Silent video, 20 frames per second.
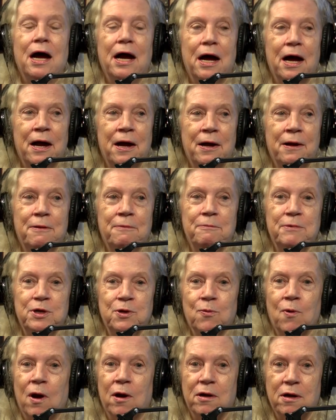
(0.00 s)
Um,
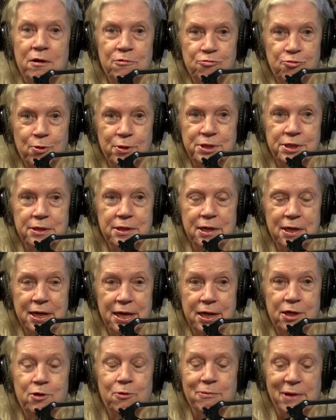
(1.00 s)
you are
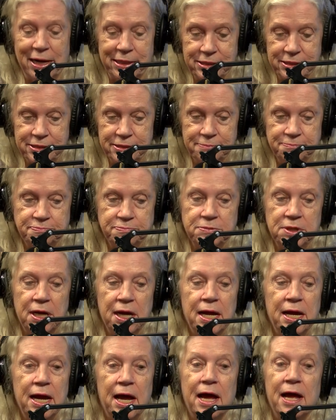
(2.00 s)
unfortunately correct.
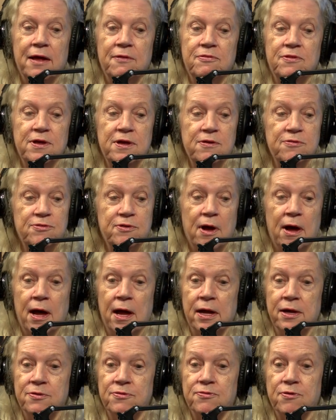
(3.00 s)
And these
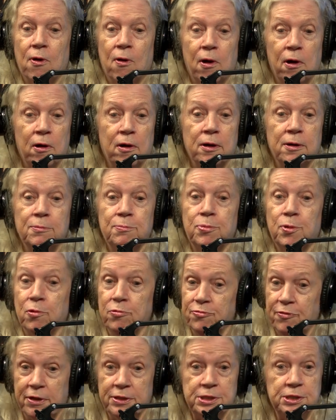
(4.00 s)
guys are
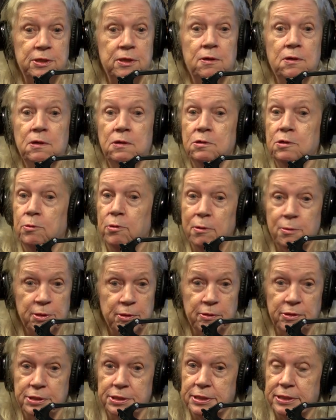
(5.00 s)
professional
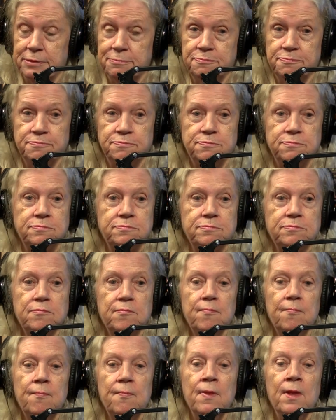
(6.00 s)
criminals.
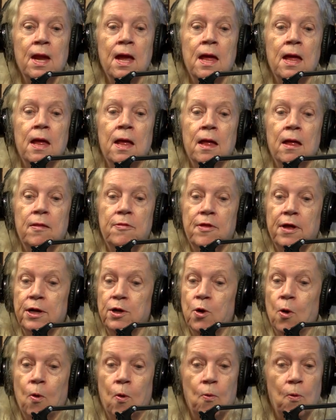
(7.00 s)
They
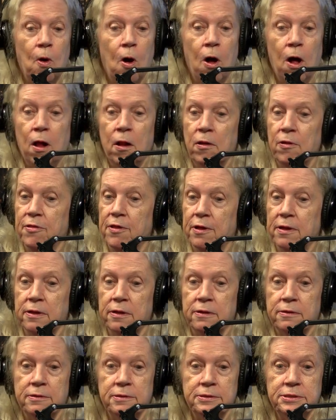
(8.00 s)
know all
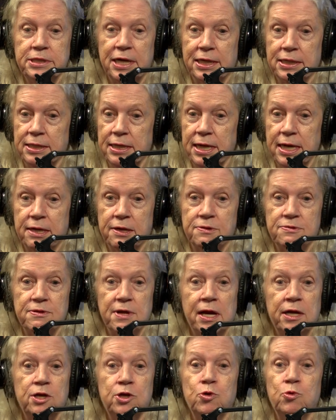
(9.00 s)
the techniques,
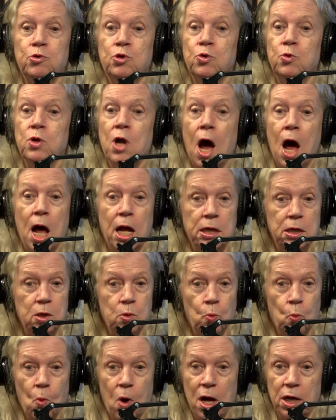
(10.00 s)
and you do not
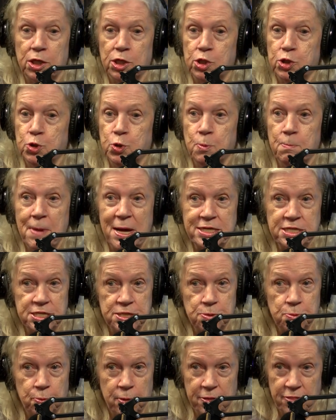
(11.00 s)
want to
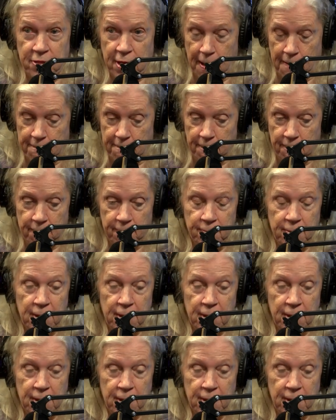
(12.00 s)
mess with them.